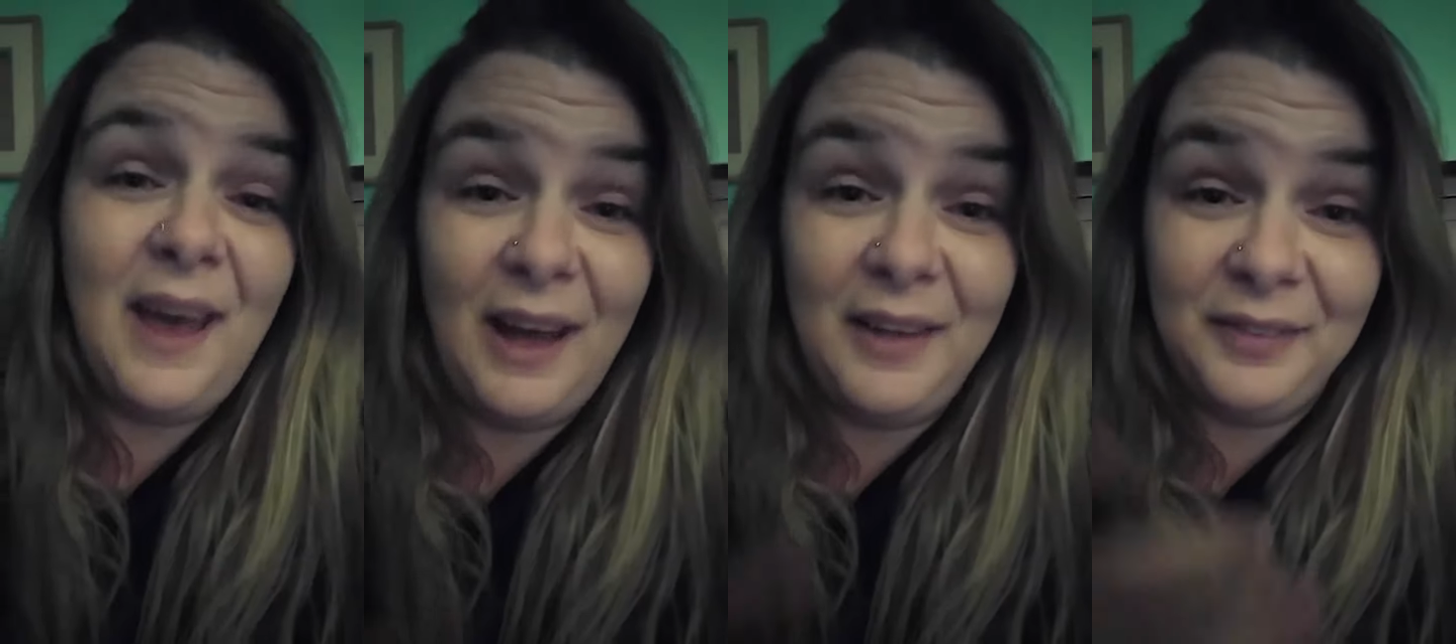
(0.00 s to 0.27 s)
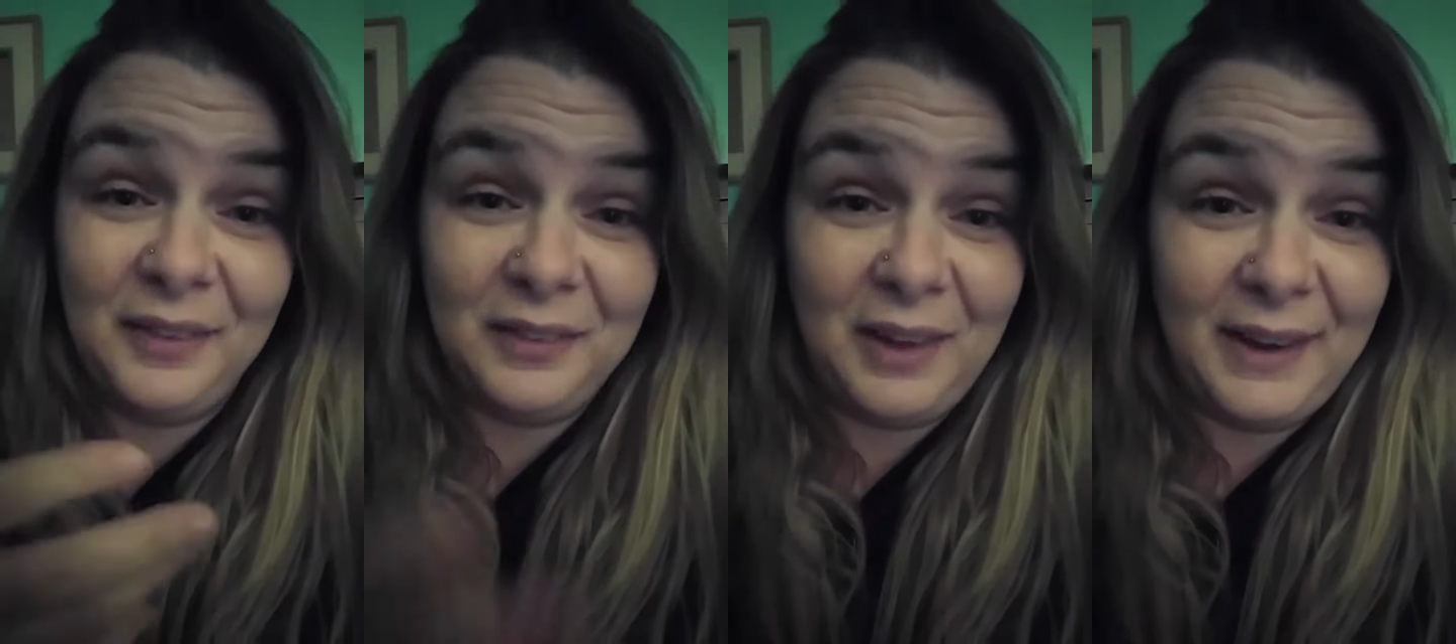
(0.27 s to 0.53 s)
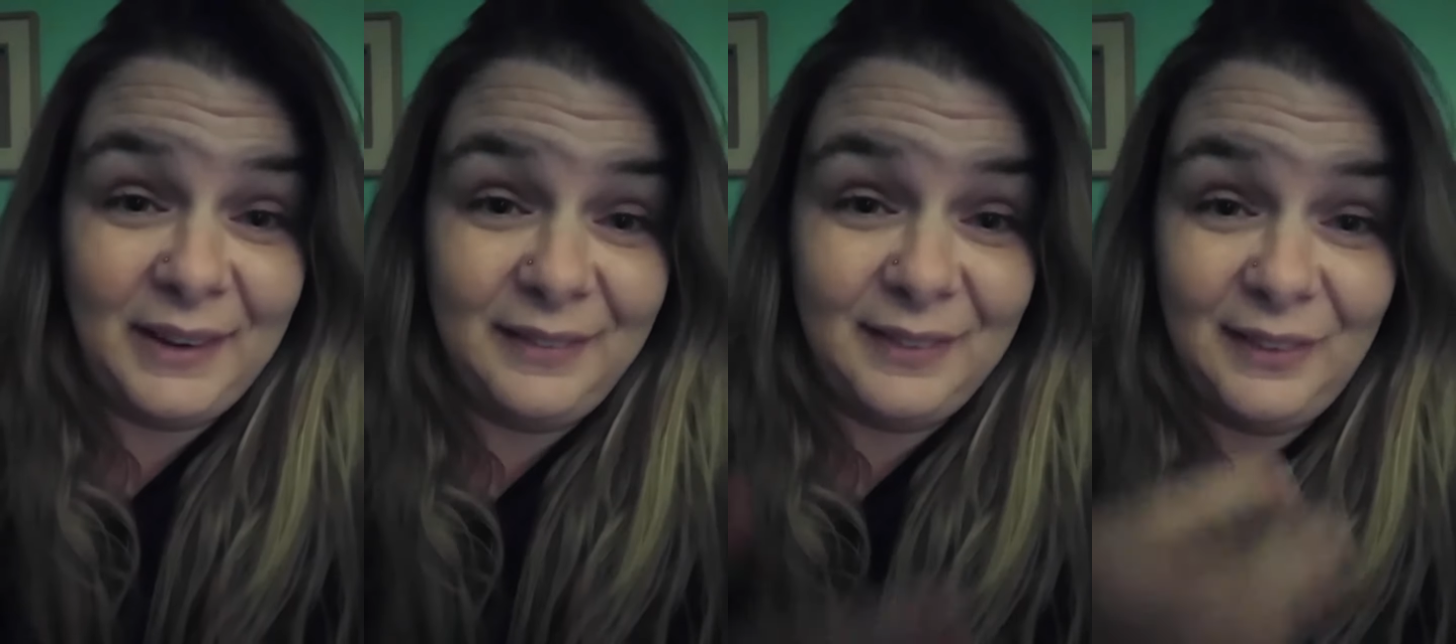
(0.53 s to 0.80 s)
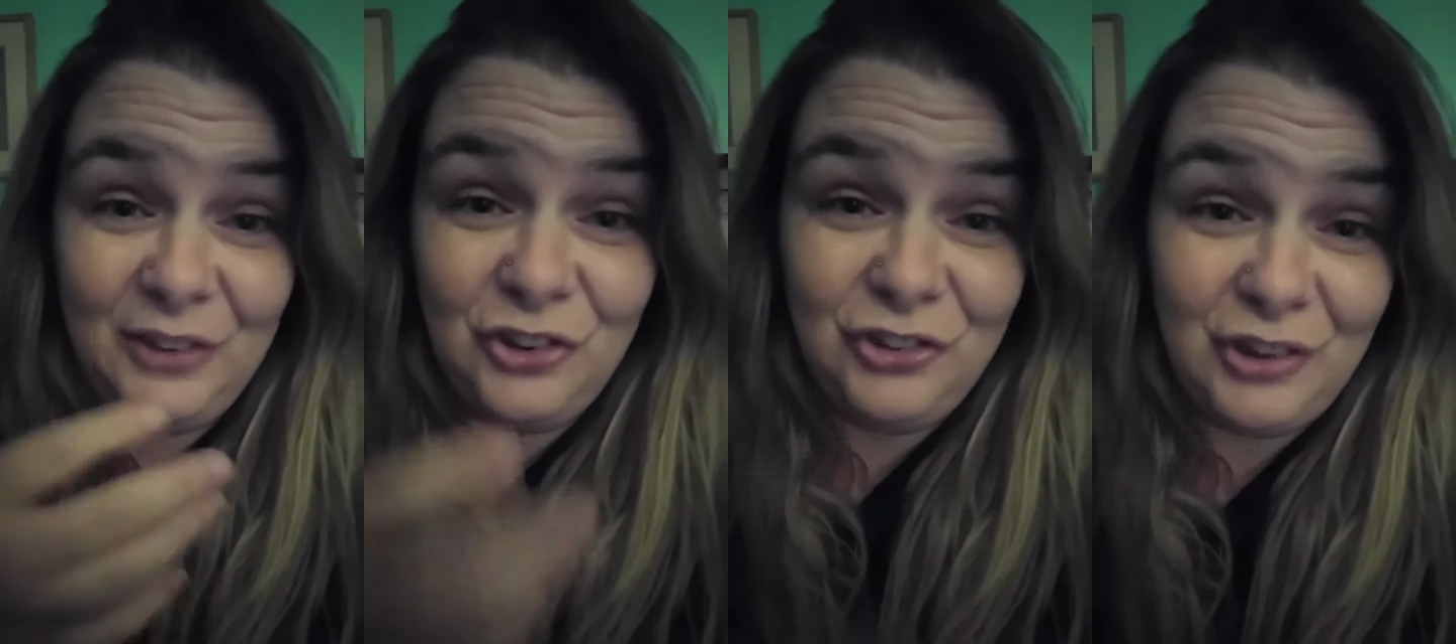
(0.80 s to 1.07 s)
and the likes
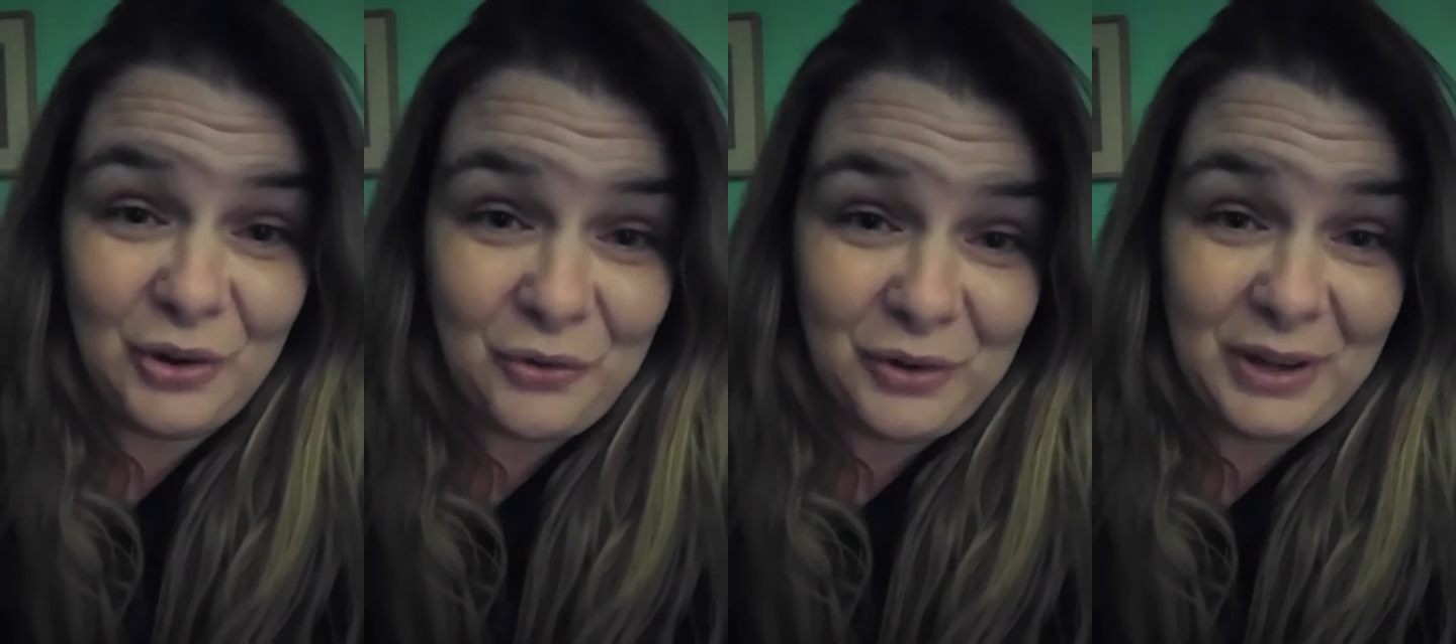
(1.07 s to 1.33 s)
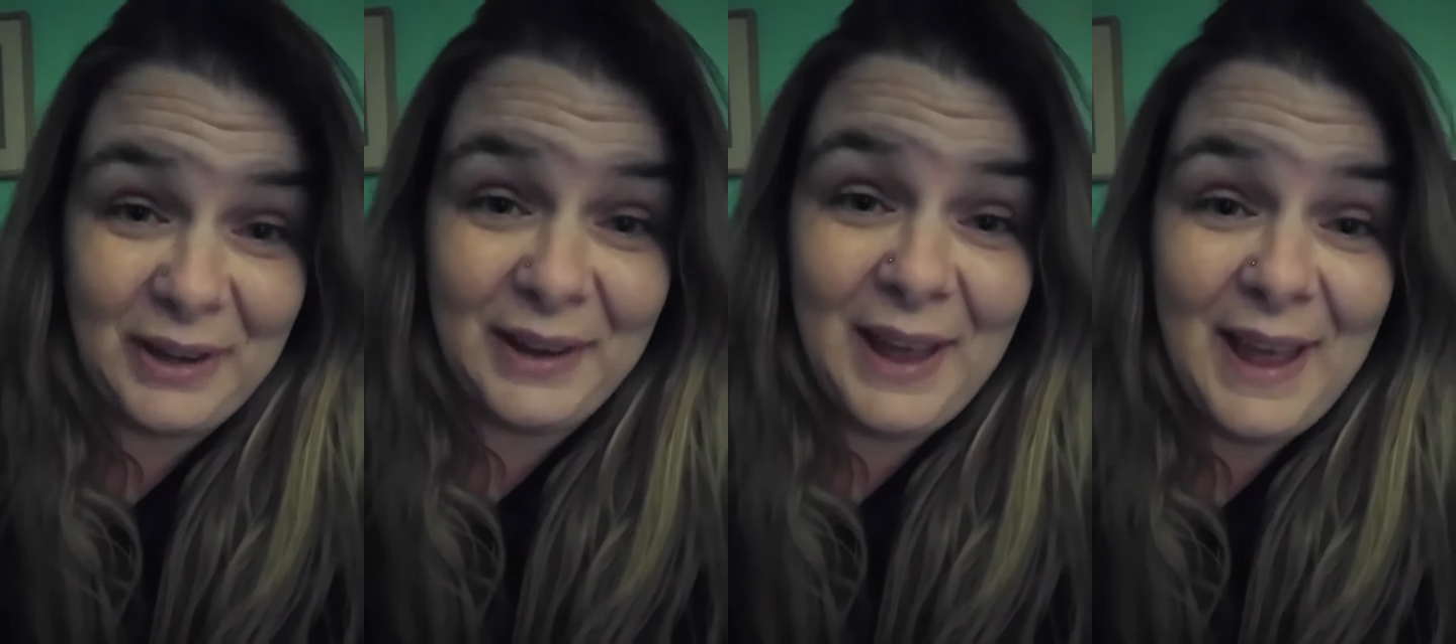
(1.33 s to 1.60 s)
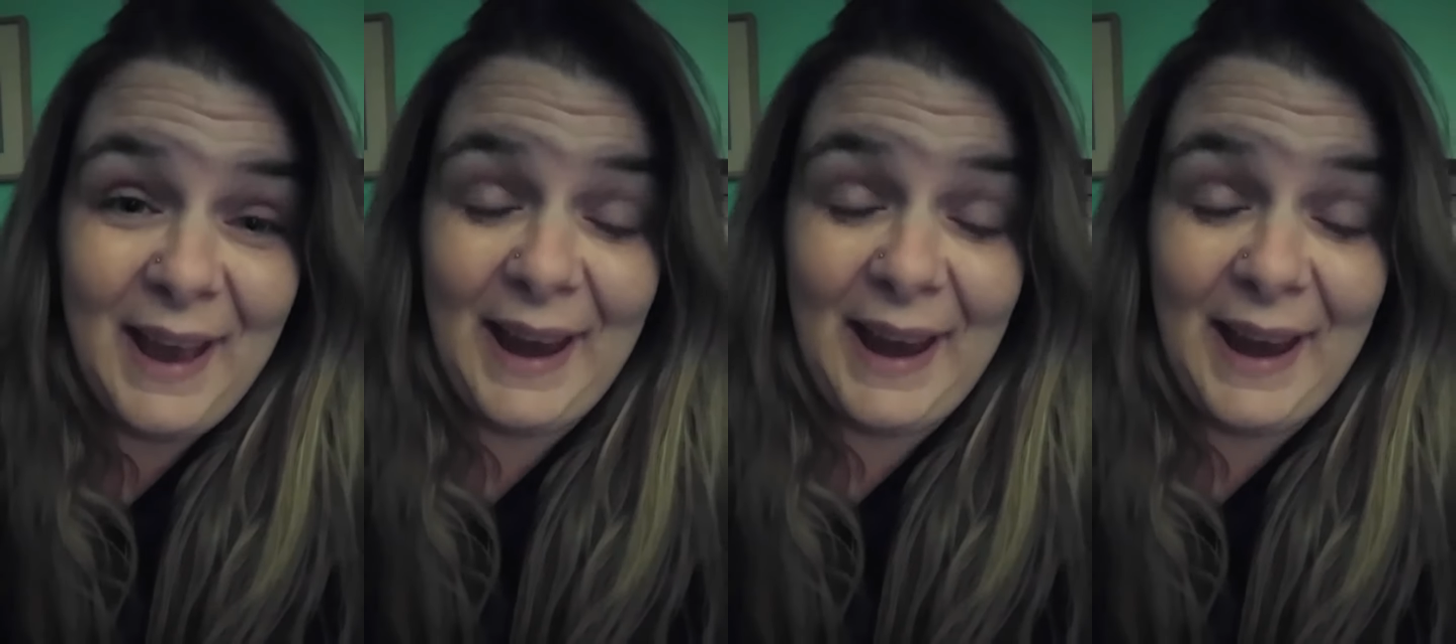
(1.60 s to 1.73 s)
and the sharing.